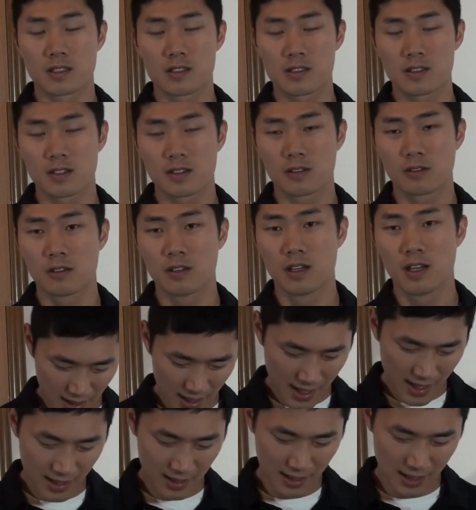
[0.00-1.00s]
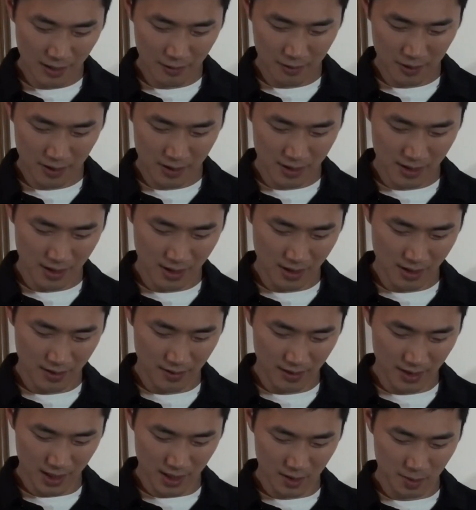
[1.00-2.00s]
So yeah, that was
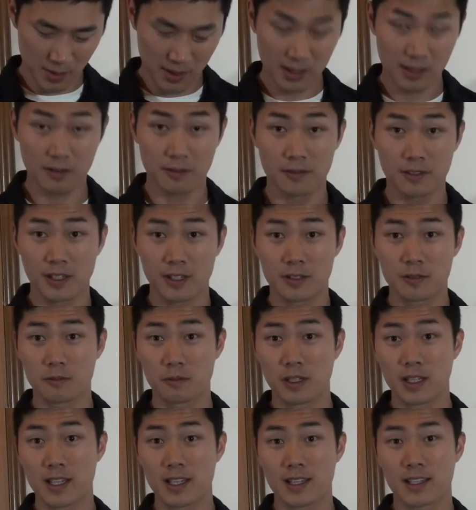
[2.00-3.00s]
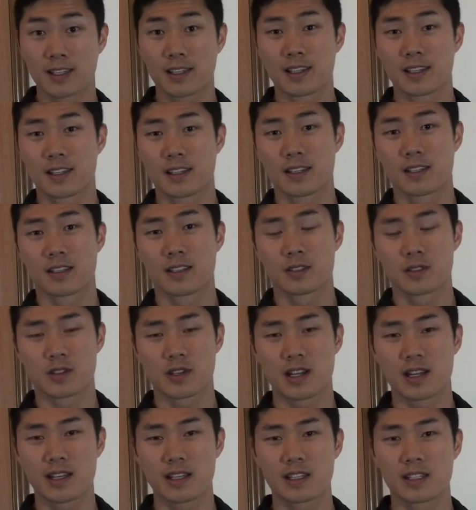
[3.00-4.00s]
it's been a fun week
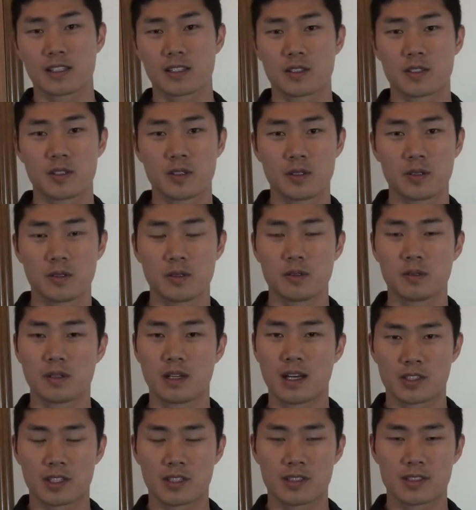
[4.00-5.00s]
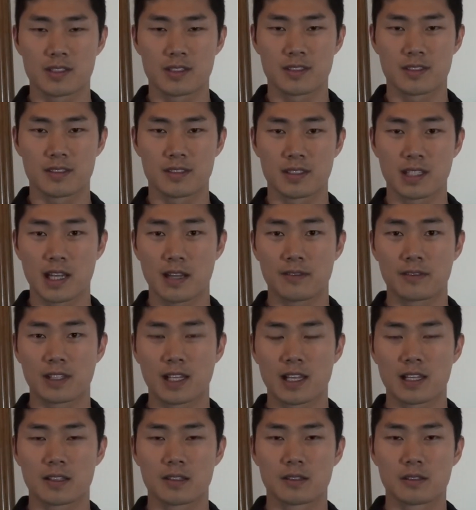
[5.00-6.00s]
trying to just
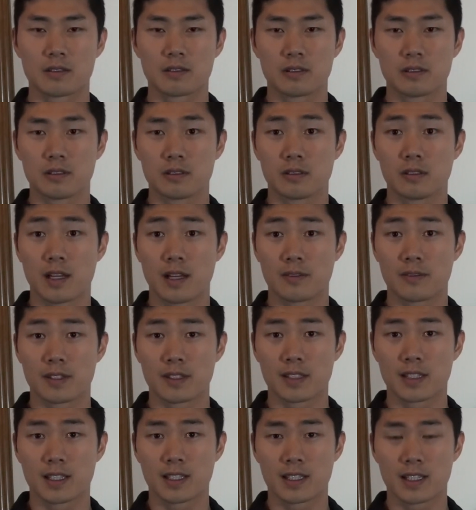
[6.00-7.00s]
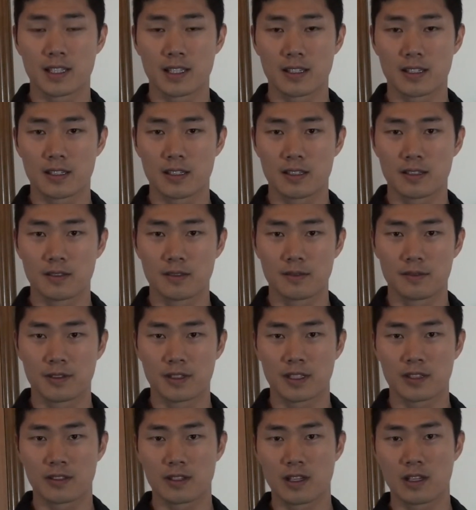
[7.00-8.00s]
navigate through everything here and
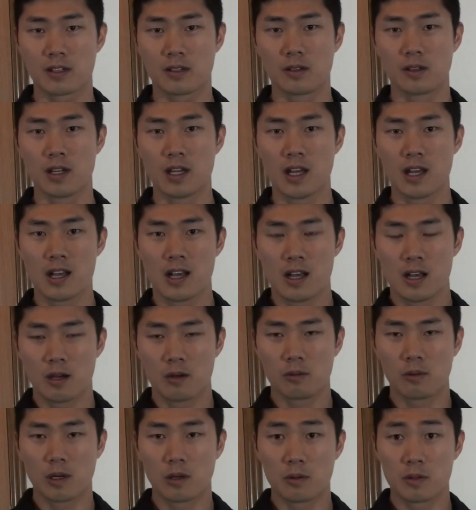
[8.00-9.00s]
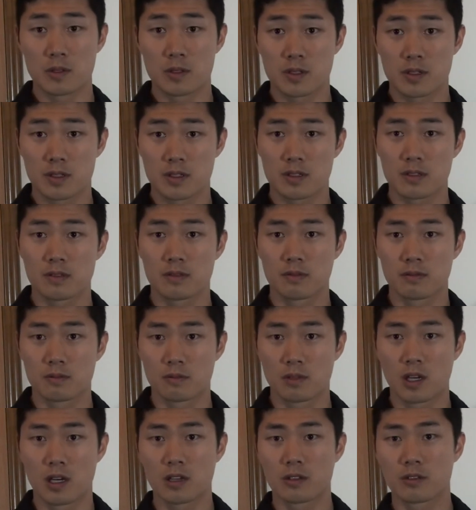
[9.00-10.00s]
figure out what was
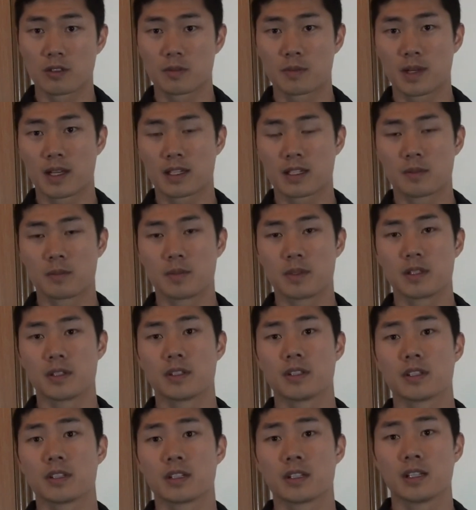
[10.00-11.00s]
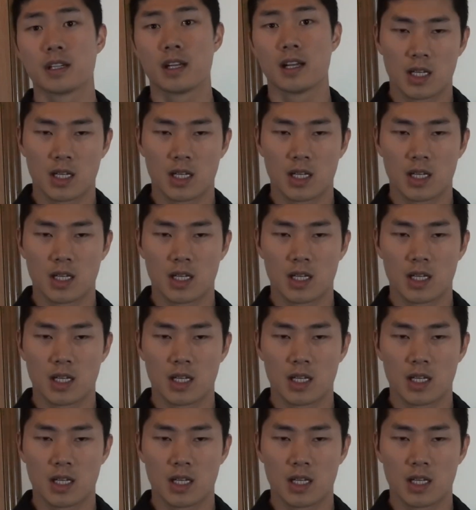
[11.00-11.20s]
wrong with my computer.